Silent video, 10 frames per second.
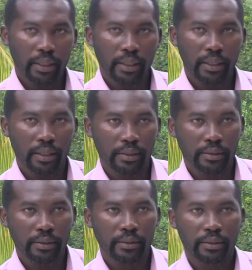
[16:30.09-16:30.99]

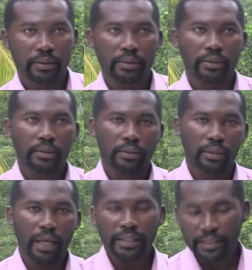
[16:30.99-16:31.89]
And
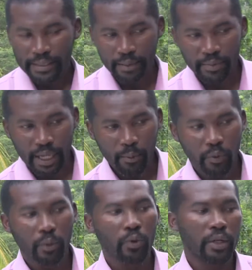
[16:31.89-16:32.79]
at the same time,
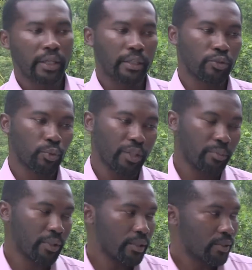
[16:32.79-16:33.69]
we're working in Judy Peace.